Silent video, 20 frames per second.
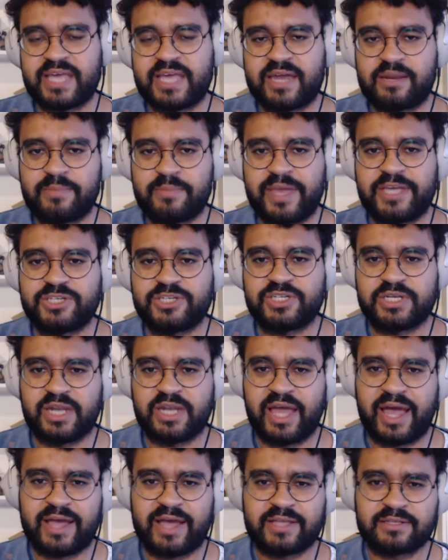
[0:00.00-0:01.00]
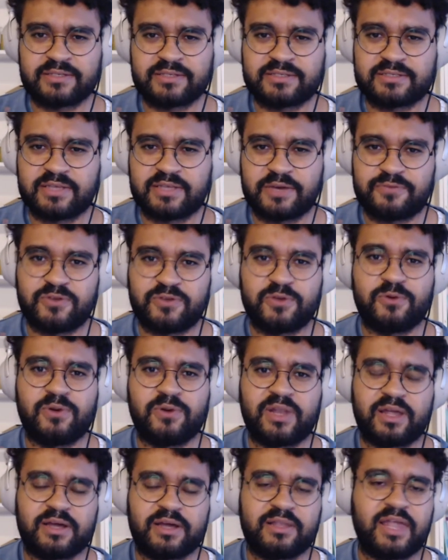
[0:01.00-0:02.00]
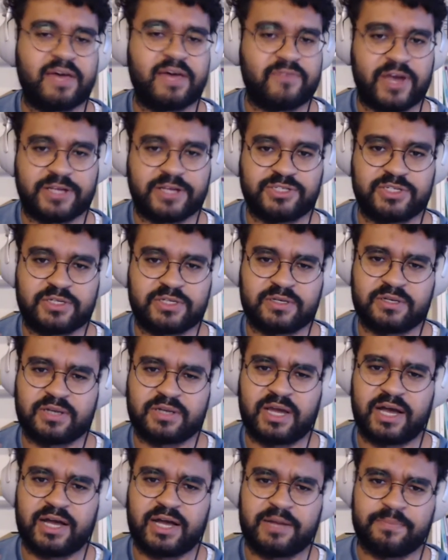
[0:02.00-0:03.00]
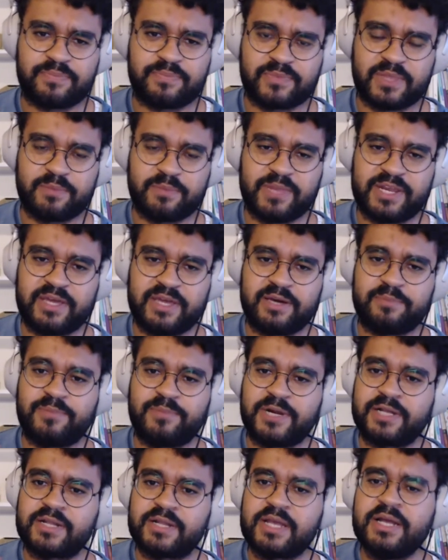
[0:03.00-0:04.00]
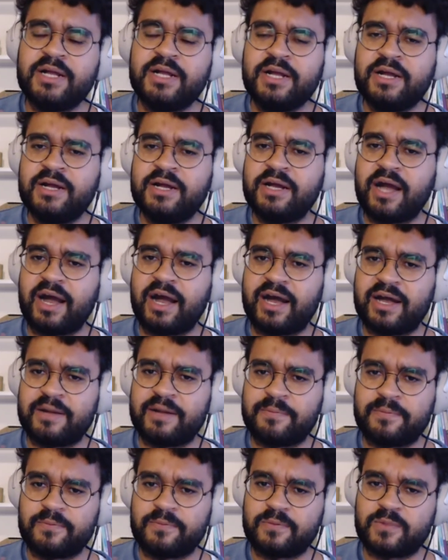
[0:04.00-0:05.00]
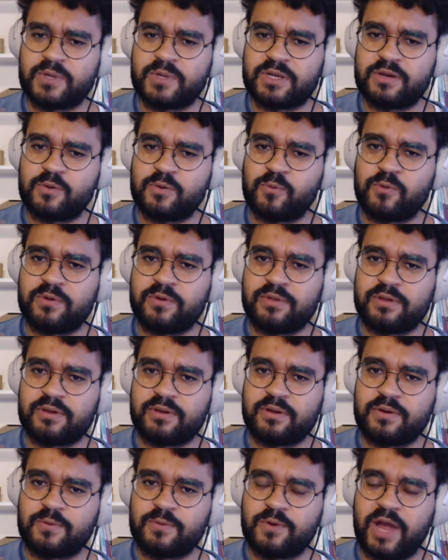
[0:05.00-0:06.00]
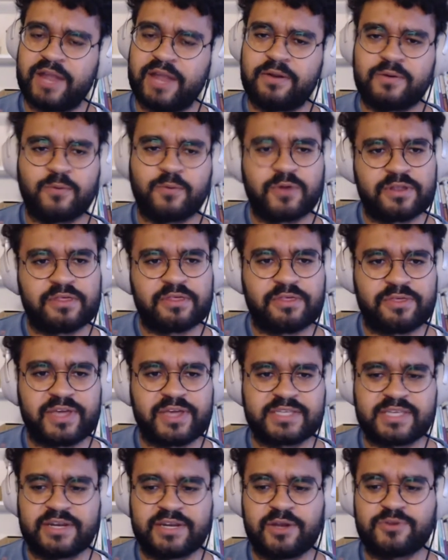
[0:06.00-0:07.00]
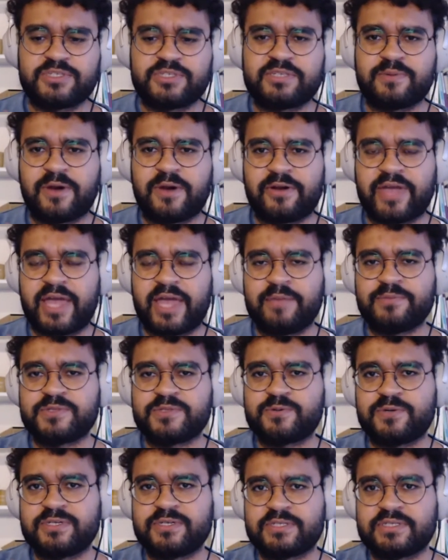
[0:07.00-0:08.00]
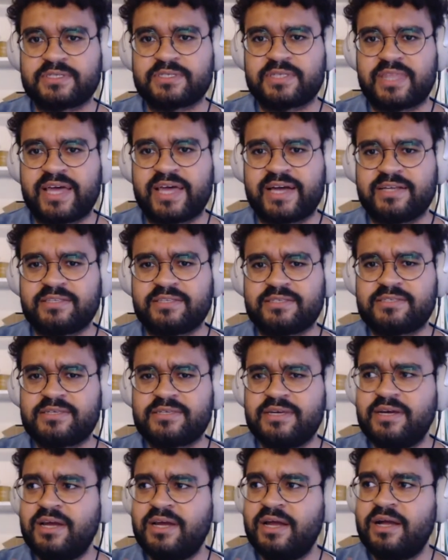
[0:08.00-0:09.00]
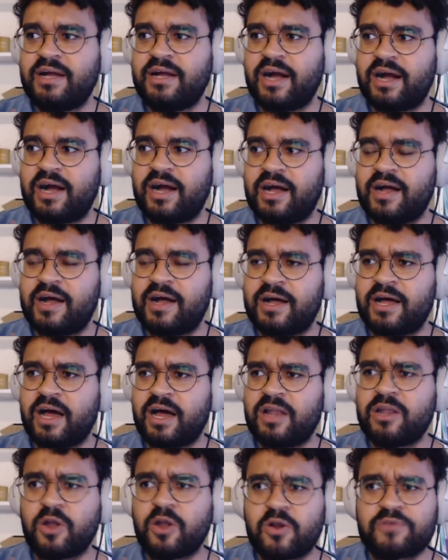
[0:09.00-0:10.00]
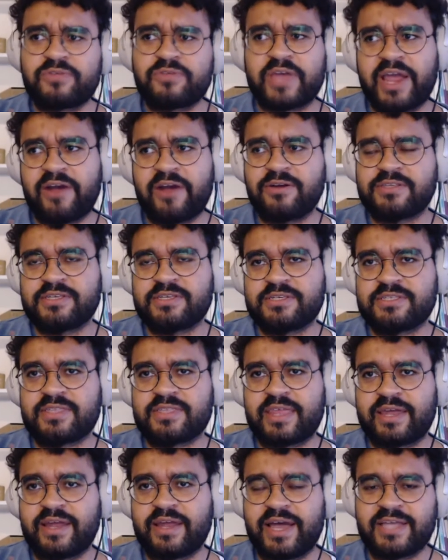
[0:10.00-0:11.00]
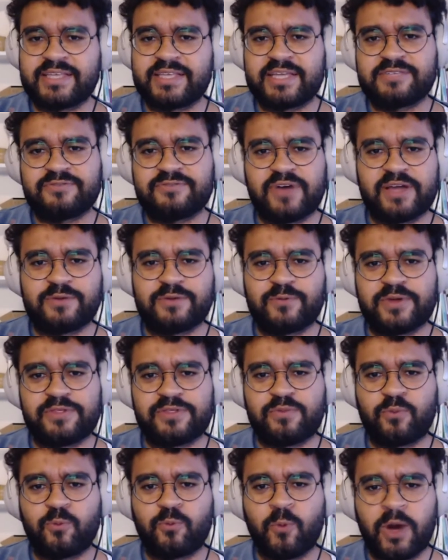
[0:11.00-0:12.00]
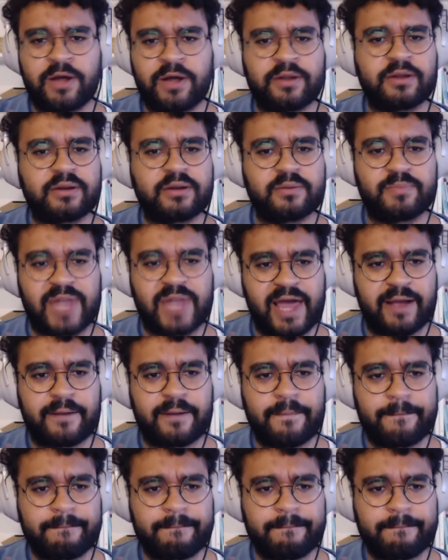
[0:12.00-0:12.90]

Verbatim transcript: animation, and a few live action um, media. But um, I, one of the things I noticed about games was that uh, a lot of the characters that I identified with weren't black.